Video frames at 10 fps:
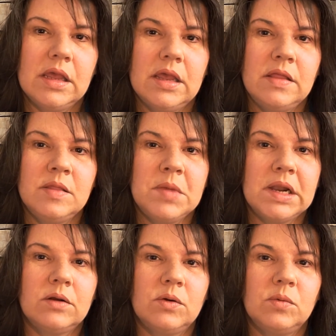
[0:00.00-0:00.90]
In the
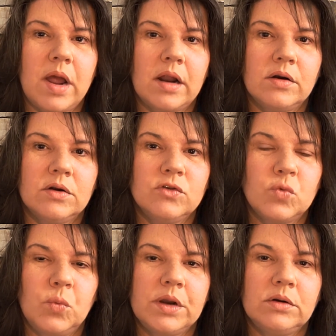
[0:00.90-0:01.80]
medical records,
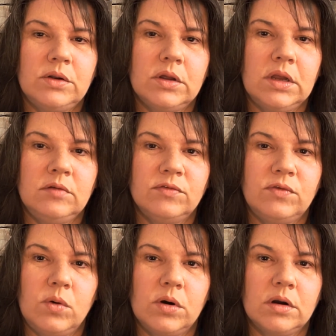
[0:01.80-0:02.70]
we're looking
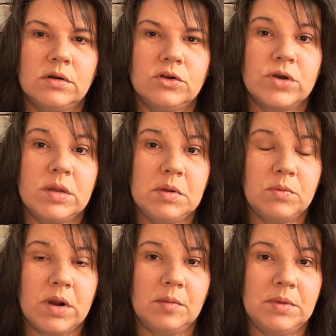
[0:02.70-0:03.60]
for treatment
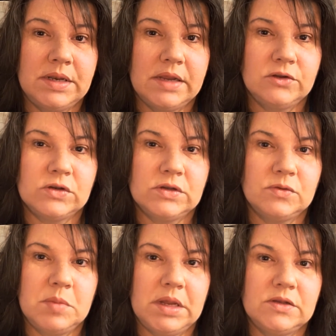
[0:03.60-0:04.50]

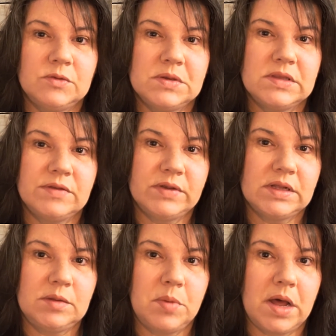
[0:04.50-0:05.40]
recommendations made
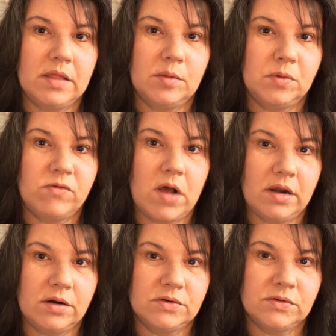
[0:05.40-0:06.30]
specifically by the
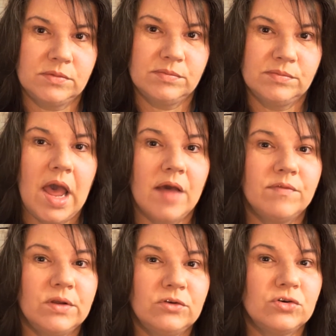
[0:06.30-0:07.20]
providers.
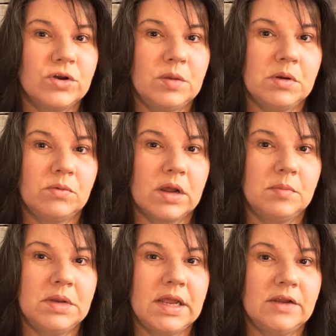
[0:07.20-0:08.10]
Have those treatment
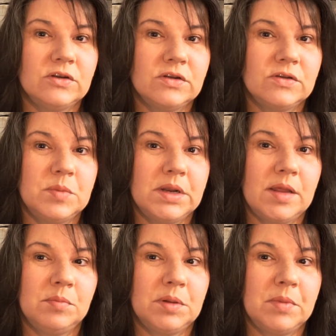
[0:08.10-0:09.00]
recommendations been
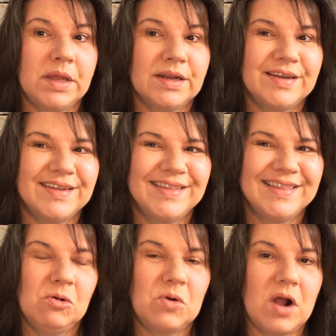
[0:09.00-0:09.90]
implemented?
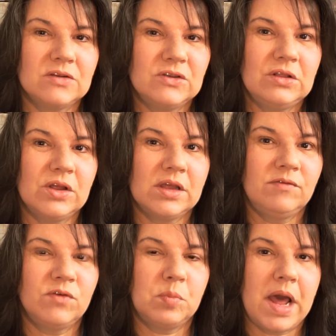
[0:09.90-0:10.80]
We're also
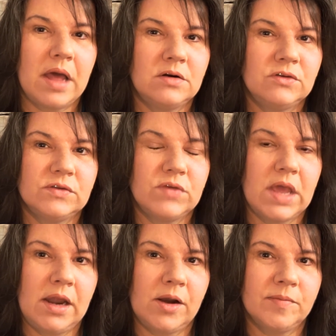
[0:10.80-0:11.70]
looking for patterns of
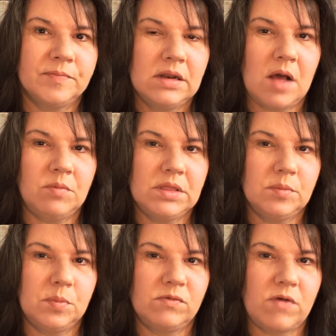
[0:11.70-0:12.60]
care, not what the
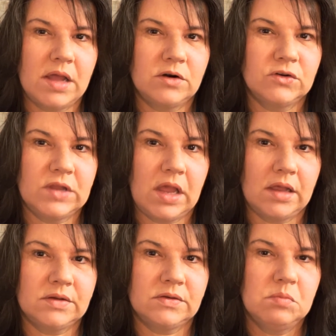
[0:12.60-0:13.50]
provider
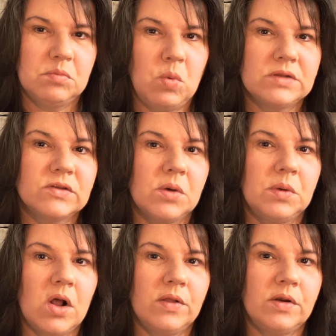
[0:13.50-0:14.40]
says, but what's
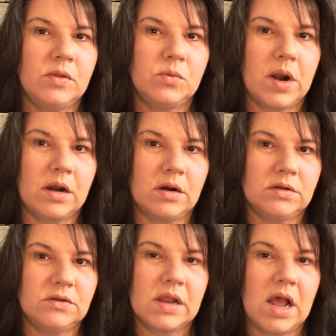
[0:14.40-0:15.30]
going on in the
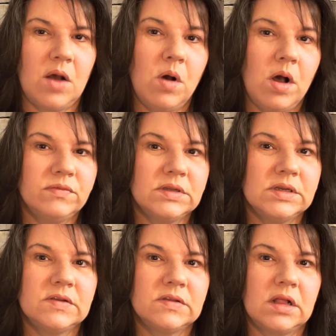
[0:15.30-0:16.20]
records. How often
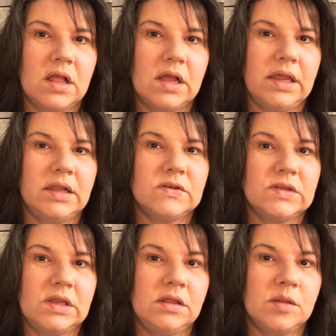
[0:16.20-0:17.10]
is the client
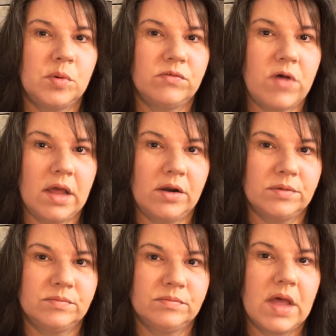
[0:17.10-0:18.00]
seeing the
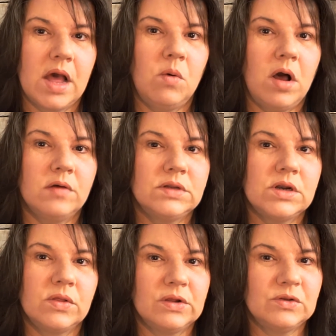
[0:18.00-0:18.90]
provider? How often
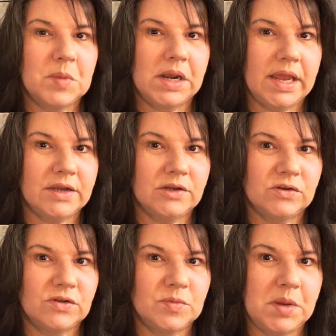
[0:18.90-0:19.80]
are those
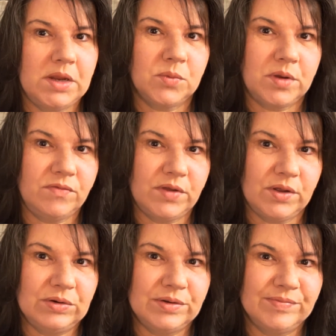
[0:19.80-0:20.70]
medications being
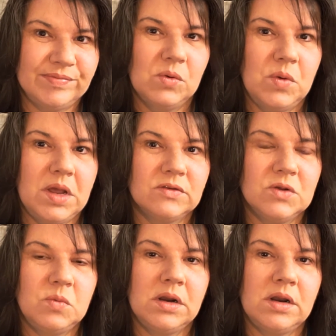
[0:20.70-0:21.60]
refilled? We
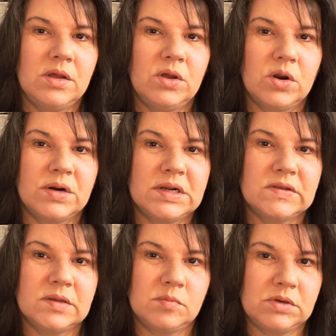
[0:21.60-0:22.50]
also want to know current
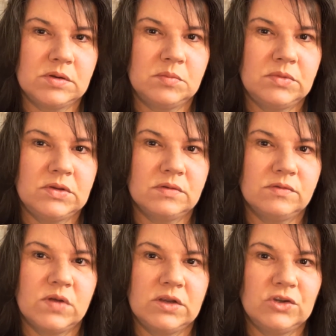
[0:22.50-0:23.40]
symptoms,
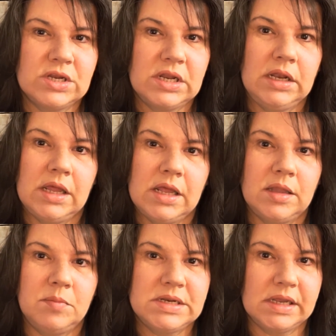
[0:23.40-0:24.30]
functioning, and
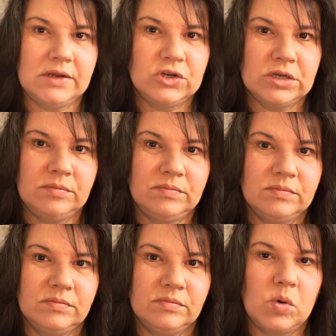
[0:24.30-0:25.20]
limitation.
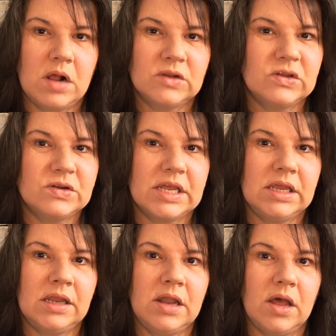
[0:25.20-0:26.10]
We're also
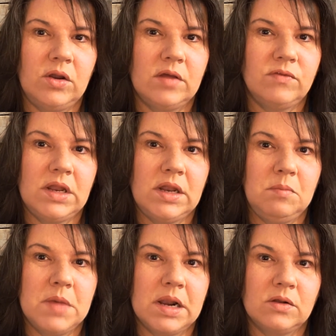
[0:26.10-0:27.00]
taking note of any
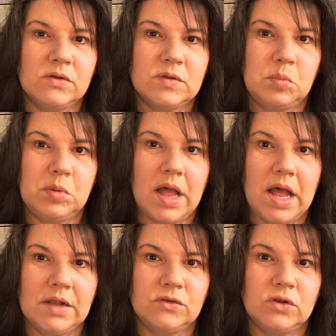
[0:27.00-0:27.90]
medical
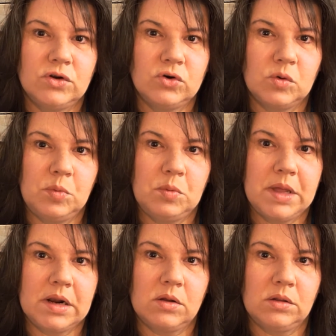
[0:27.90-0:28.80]
supplies, durable
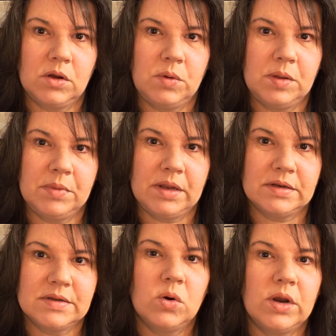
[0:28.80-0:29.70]
medical
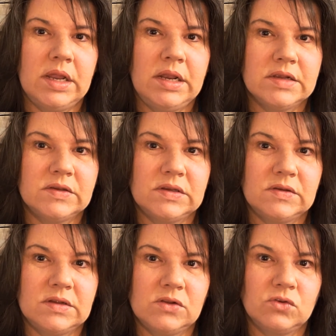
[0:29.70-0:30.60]
equipment, or any
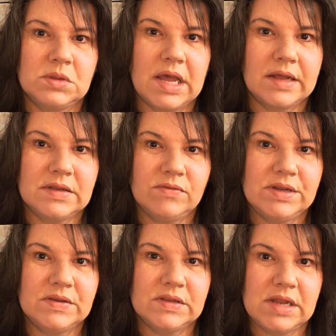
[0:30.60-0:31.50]
assistance with
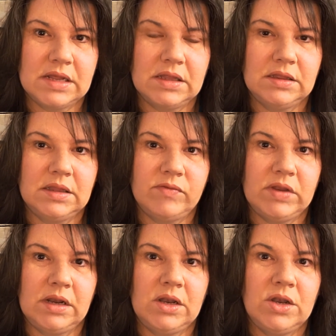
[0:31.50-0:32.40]
activities of daily
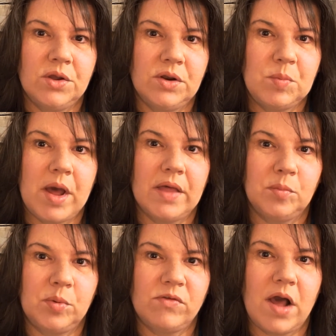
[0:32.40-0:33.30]
living noted by the
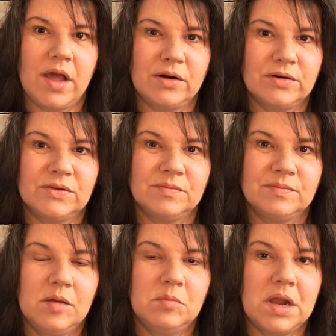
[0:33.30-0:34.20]
providers.
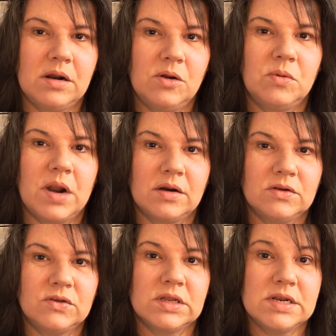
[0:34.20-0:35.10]
Medical
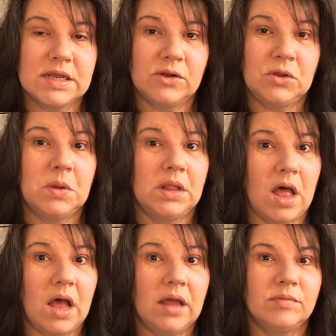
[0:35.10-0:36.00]
records can tell you a
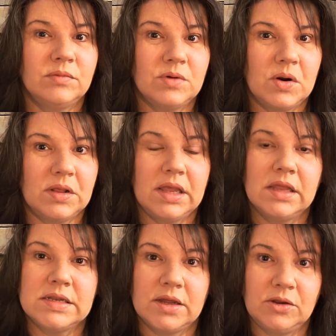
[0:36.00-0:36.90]
lot, or they
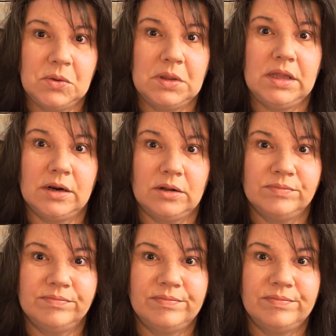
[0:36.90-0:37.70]
can tell you a little.